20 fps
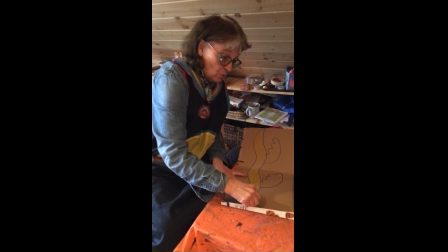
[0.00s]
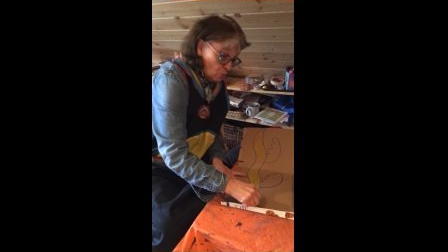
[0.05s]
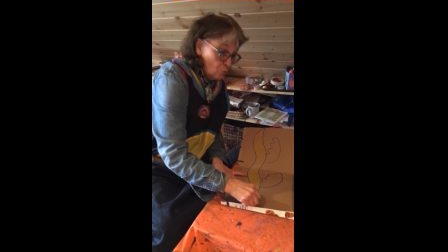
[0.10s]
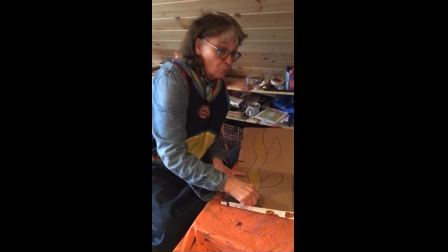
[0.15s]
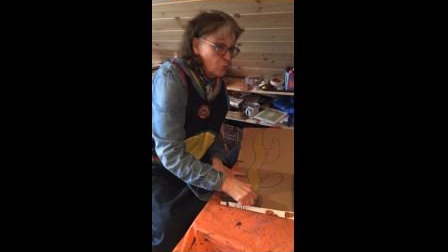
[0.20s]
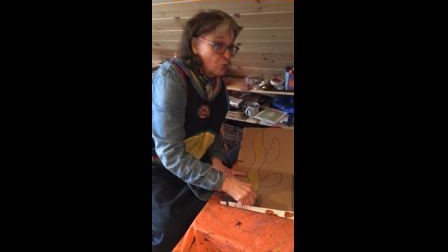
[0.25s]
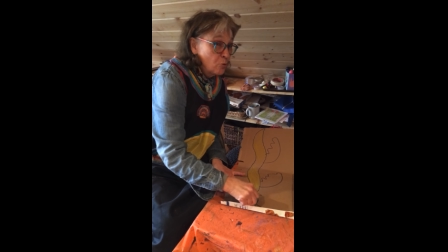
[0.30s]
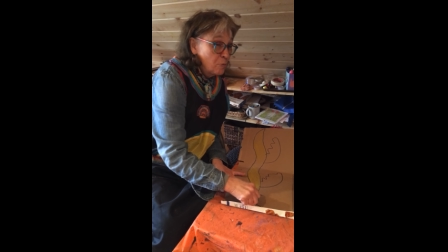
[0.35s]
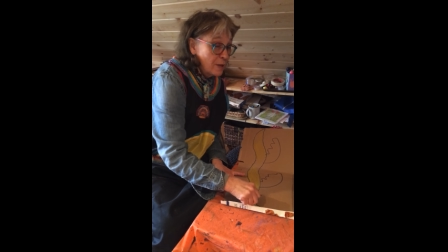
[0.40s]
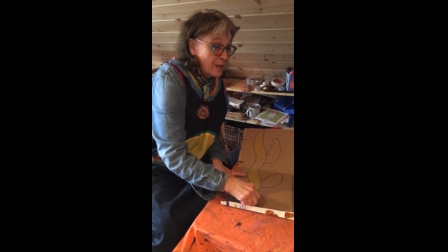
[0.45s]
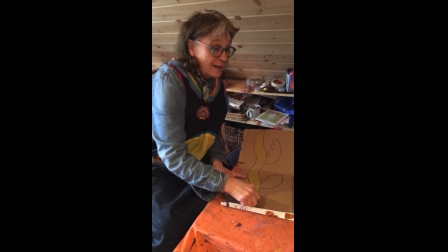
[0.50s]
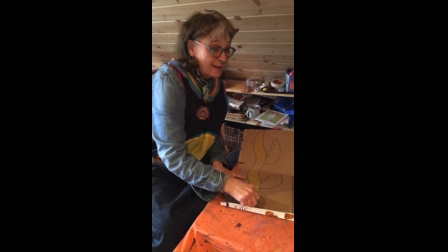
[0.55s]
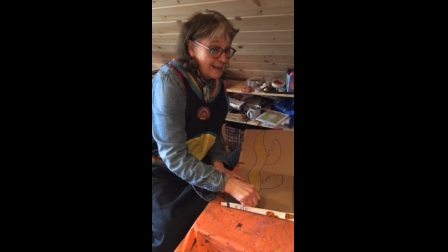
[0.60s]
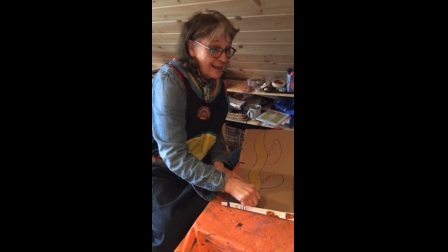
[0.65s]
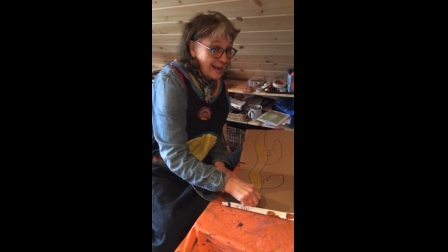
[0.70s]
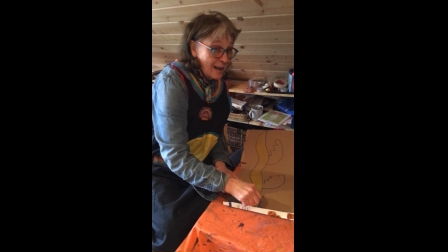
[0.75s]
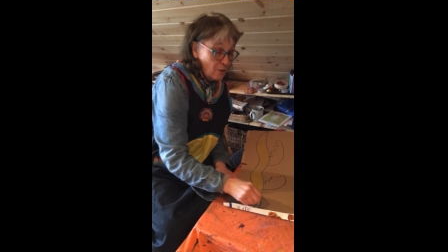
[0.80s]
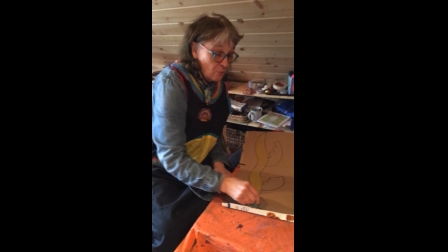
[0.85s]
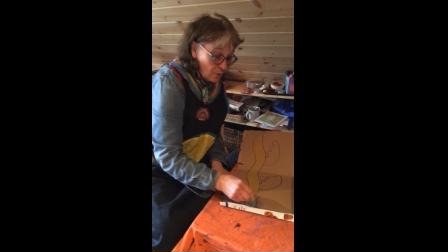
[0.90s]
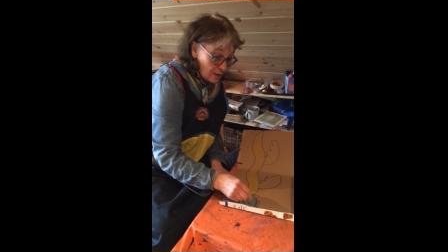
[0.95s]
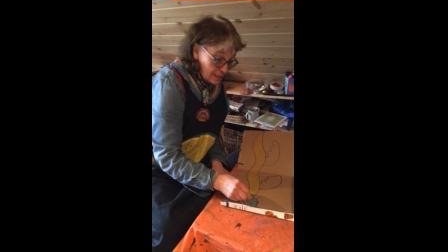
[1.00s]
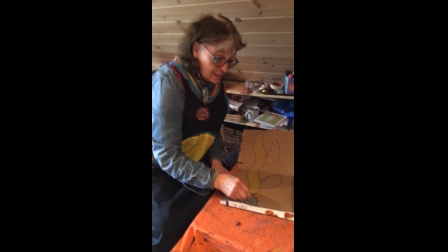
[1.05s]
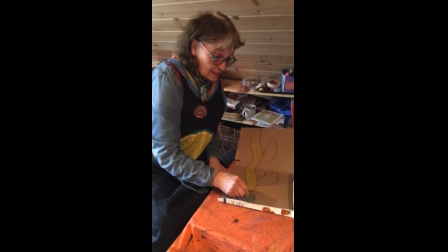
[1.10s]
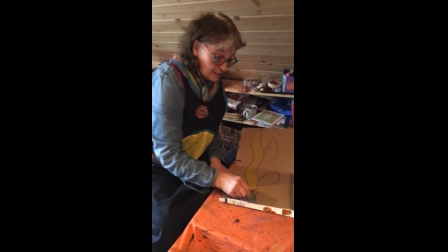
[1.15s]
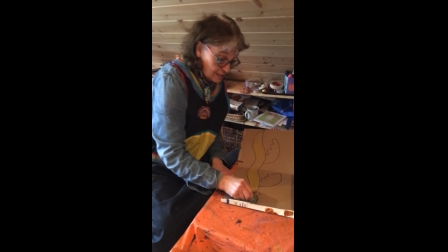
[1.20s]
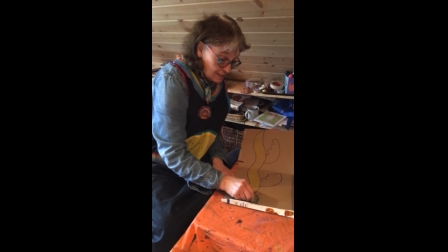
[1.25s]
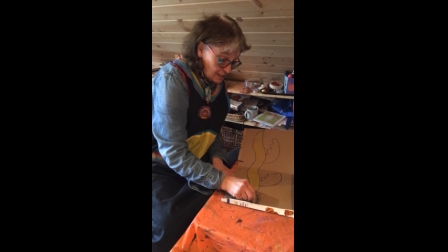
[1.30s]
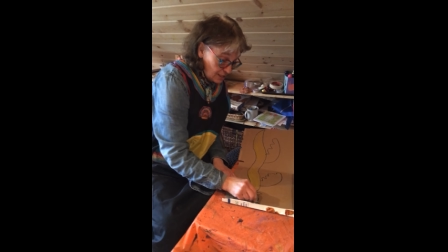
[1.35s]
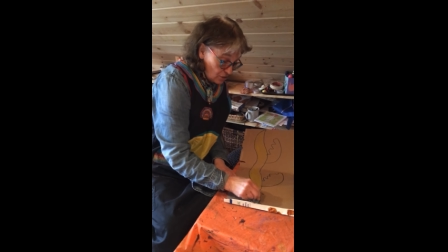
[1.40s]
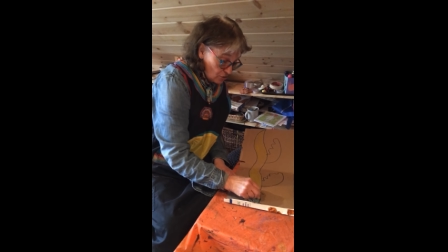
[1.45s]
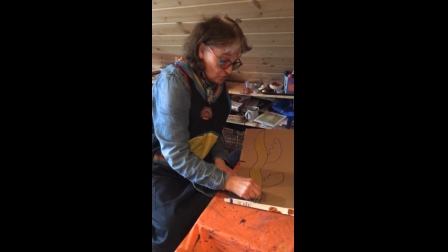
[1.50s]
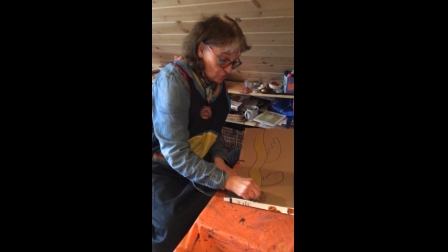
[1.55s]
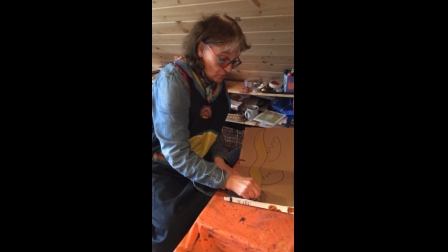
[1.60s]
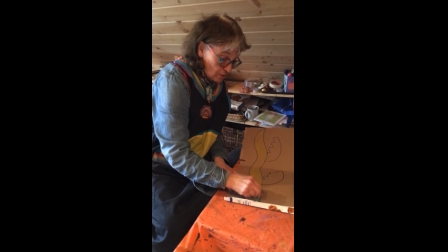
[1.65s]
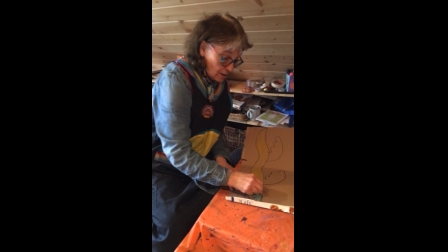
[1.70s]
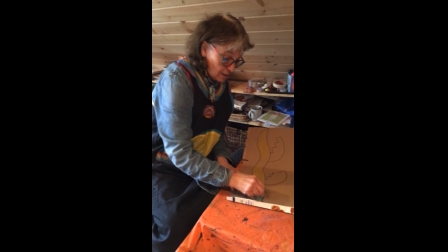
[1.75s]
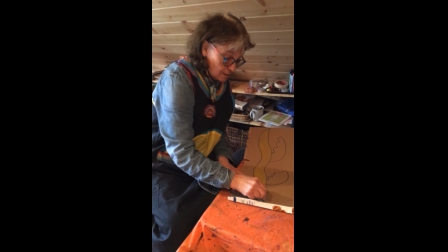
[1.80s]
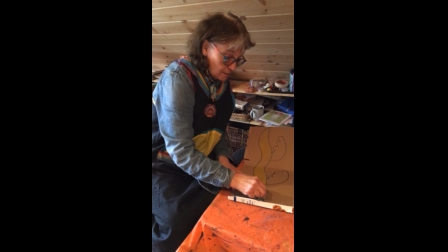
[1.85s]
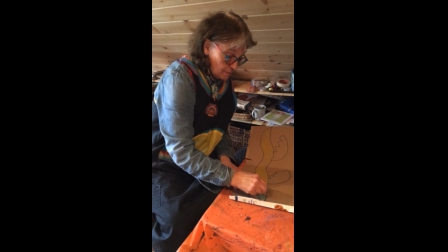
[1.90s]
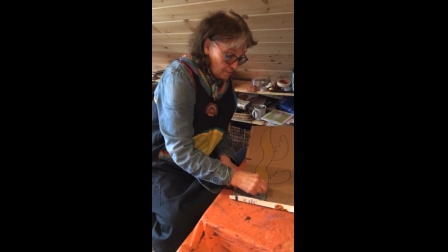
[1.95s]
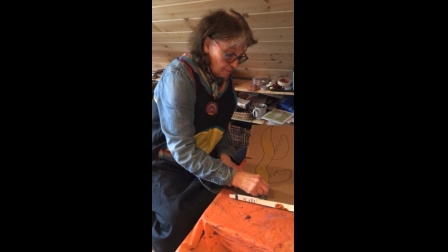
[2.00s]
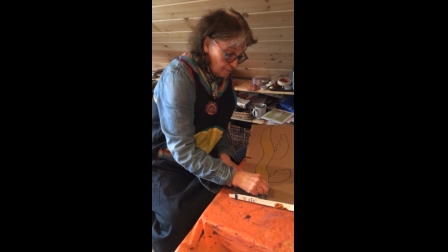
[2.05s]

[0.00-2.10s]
Ruby, I can't wait to see your dragon.